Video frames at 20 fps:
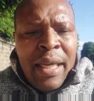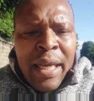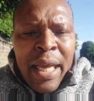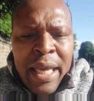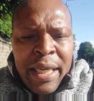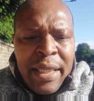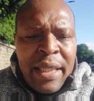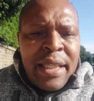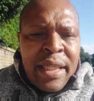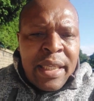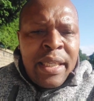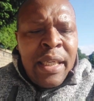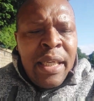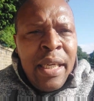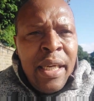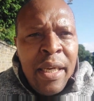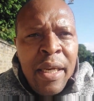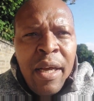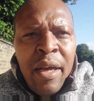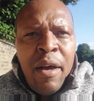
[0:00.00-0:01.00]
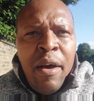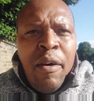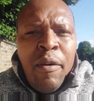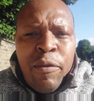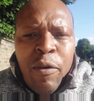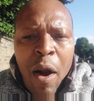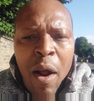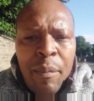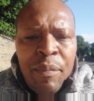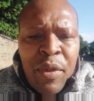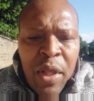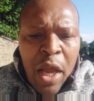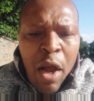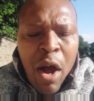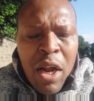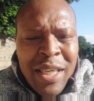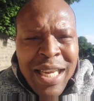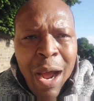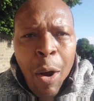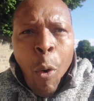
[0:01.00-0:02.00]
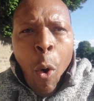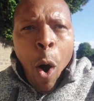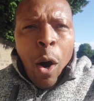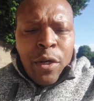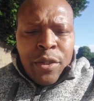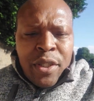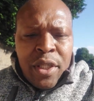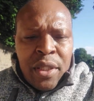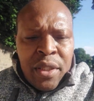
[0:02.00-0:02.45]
is from the underworld.